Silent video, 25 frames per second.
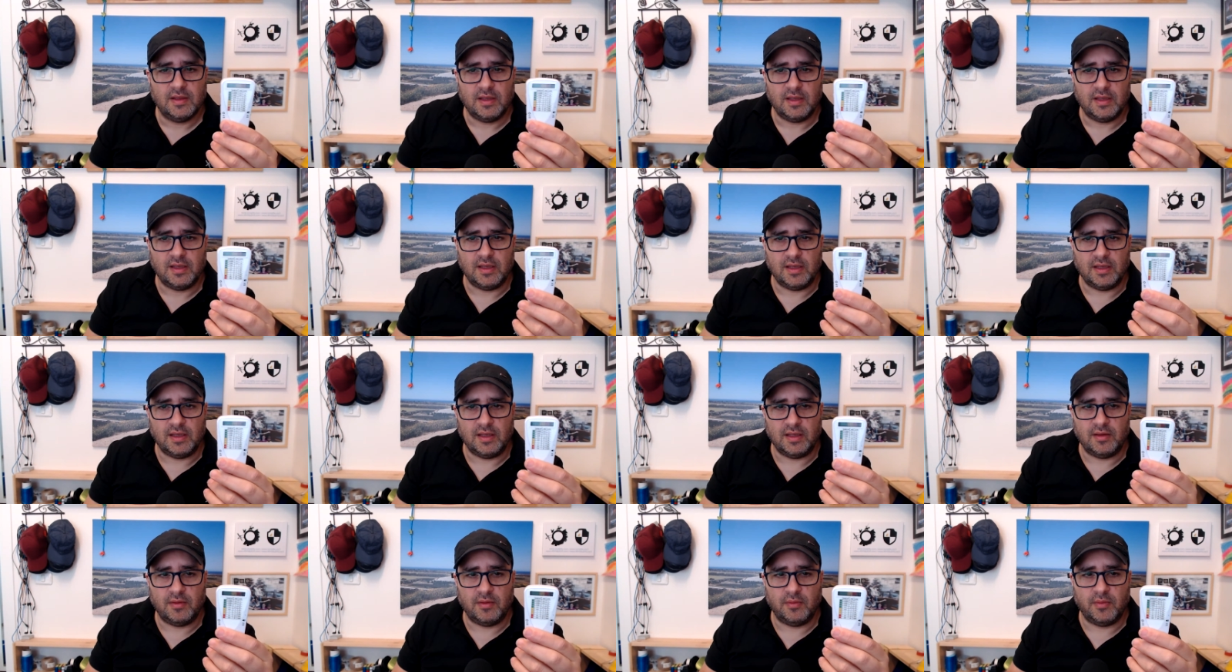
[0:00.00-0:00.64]

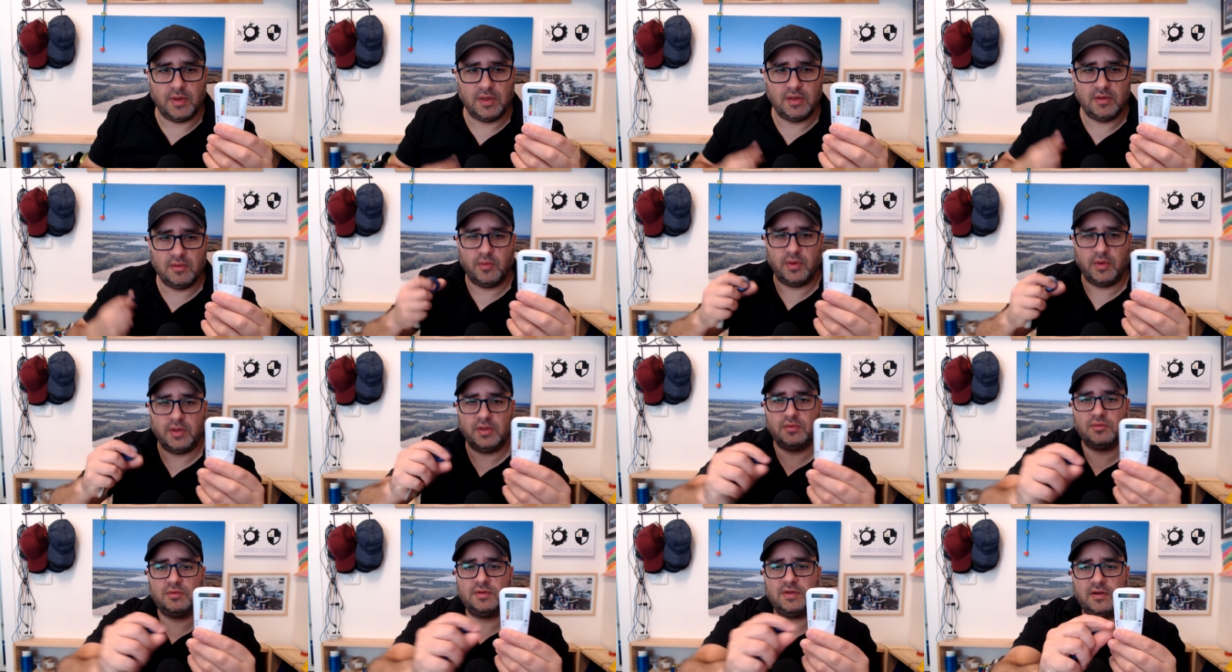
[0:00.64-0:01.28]
Uh, when
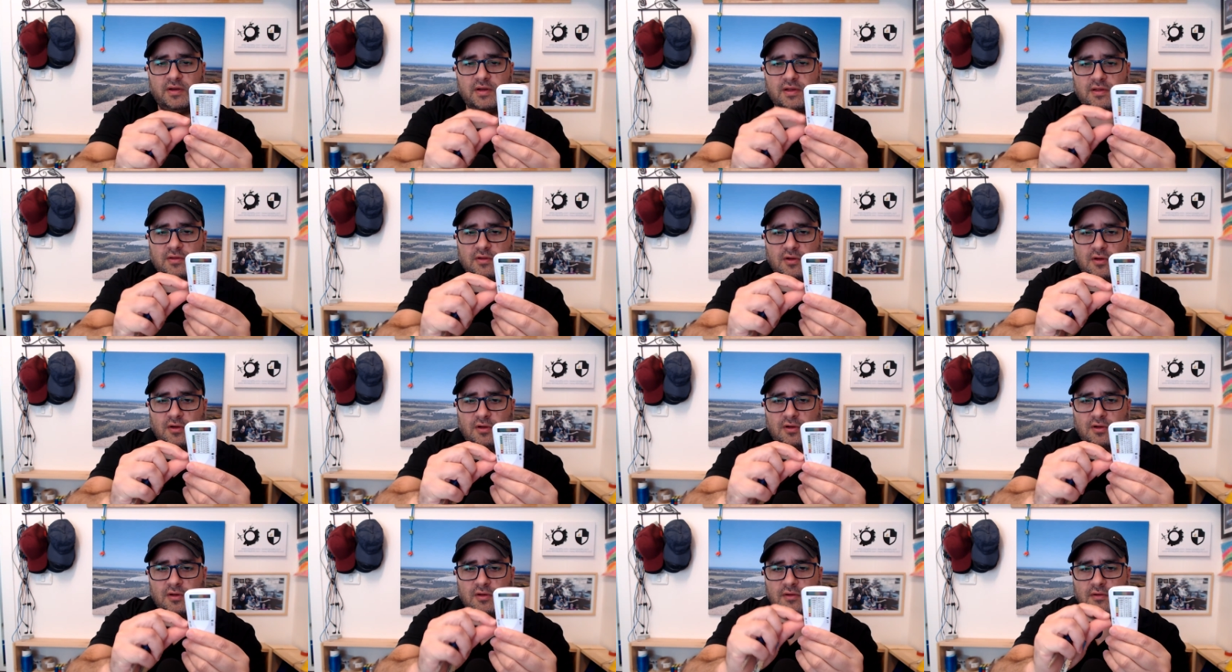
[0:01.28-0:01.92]
when you turn it
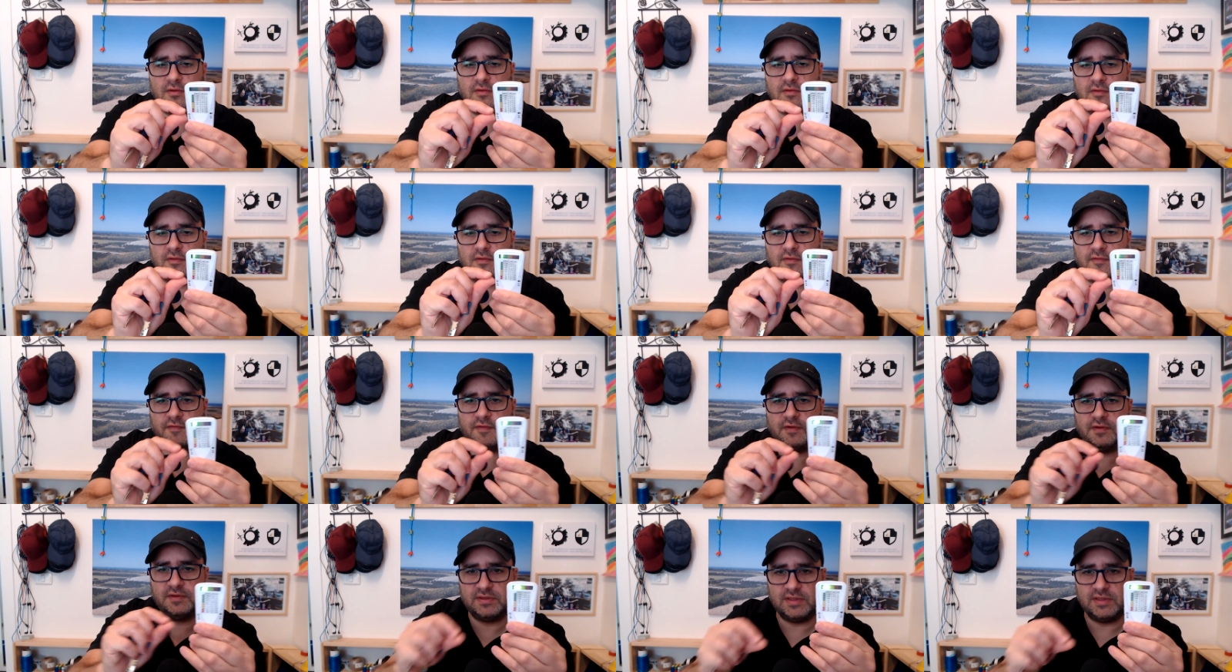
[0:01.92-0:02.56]
on, the
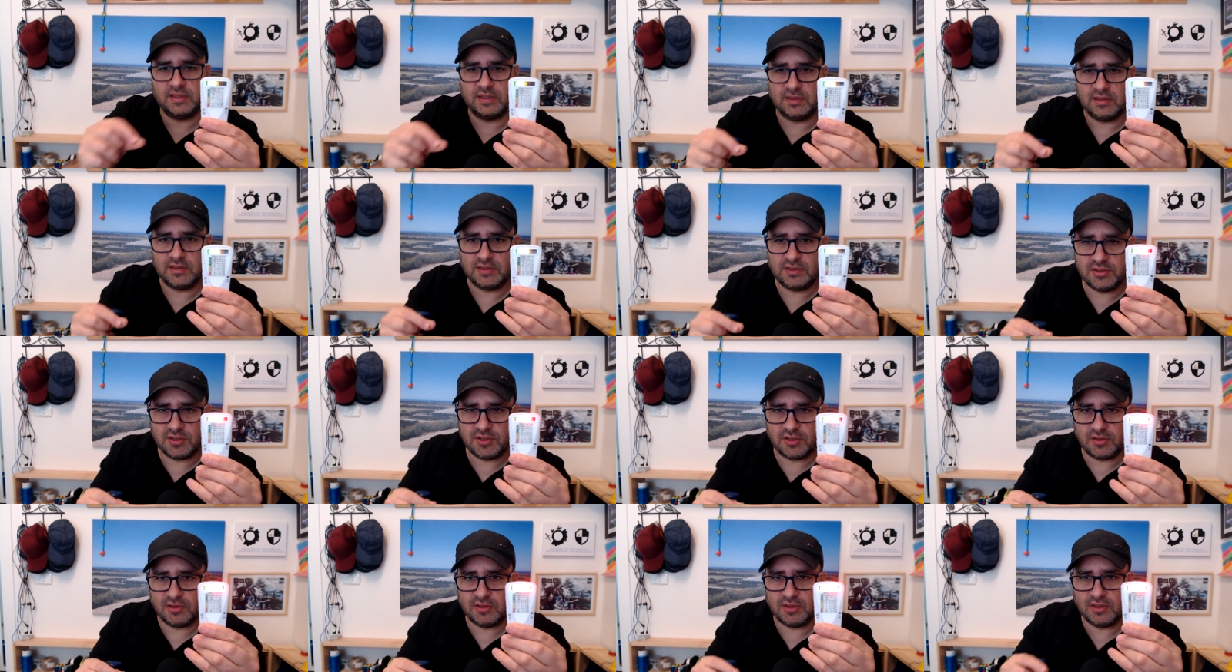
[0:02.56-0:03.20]
first thing it
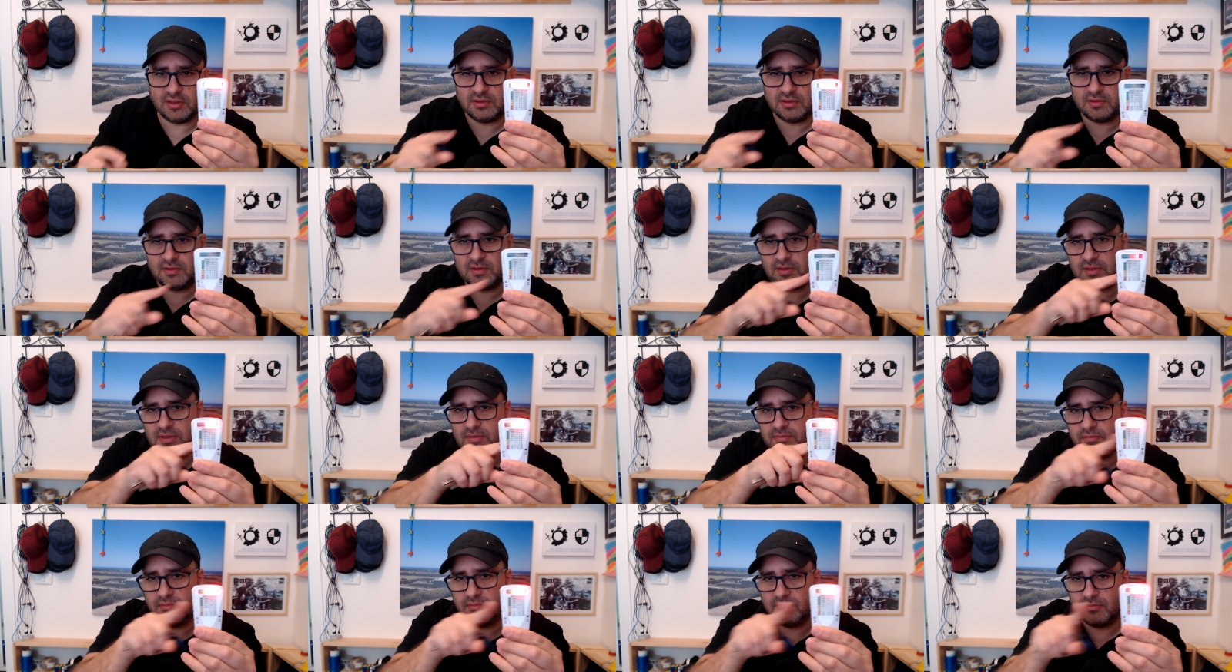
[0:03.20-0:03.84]
shows it,
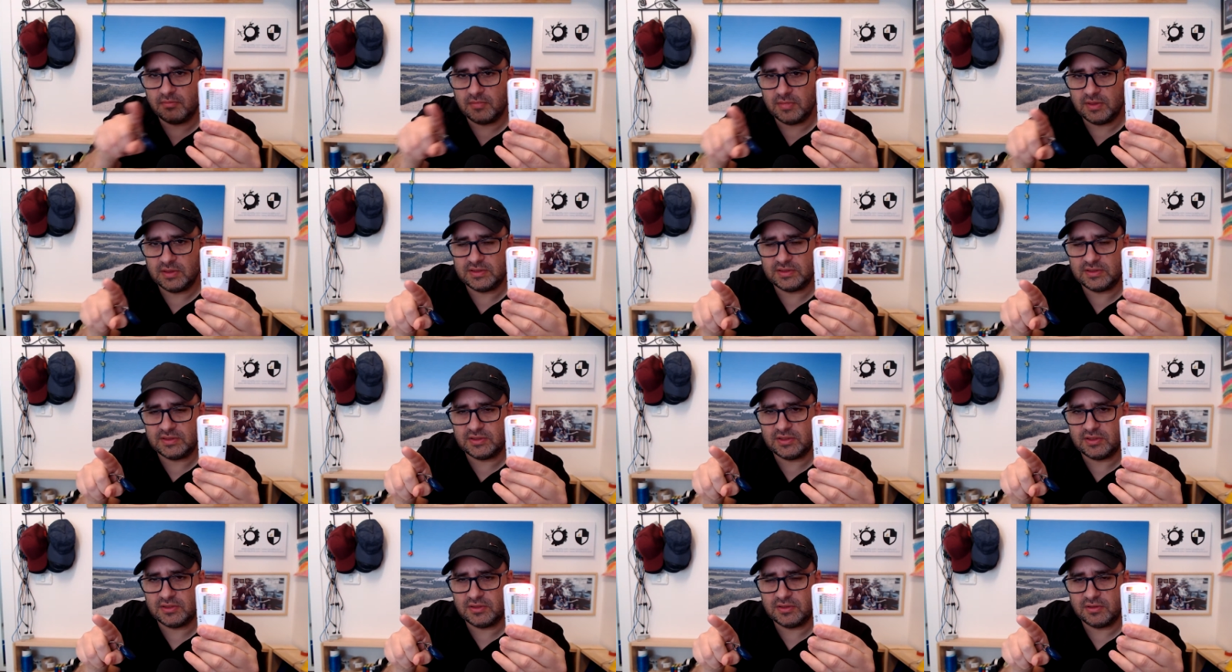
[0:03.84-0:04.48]
it
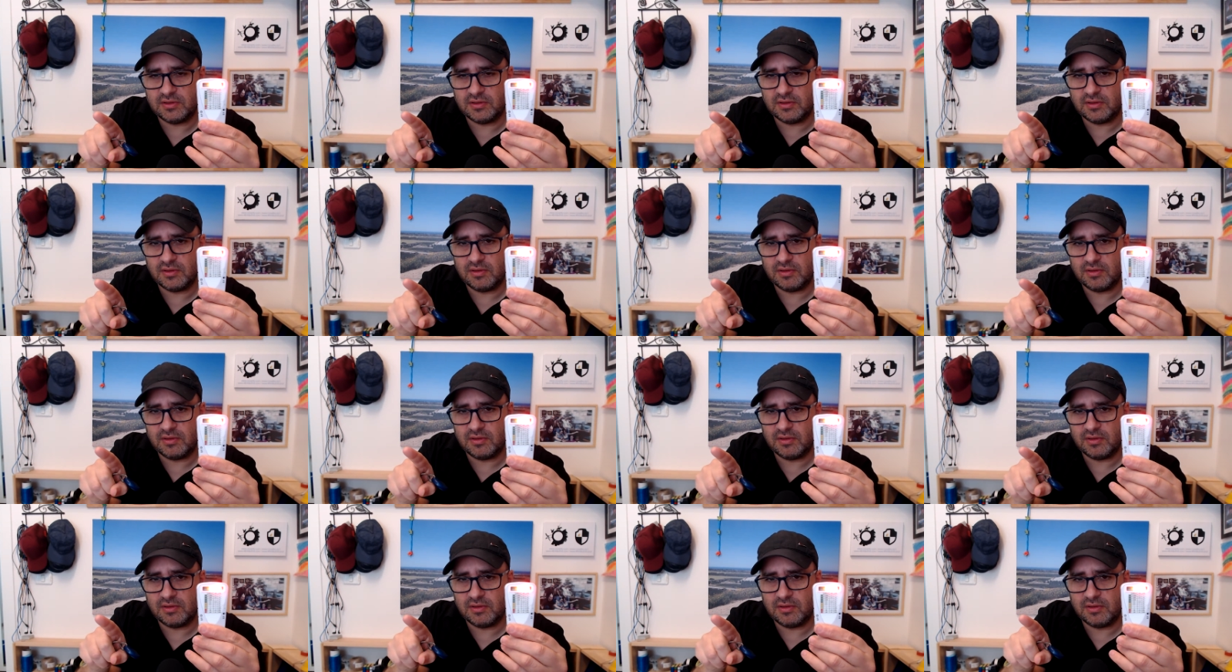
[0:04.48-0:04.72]
it's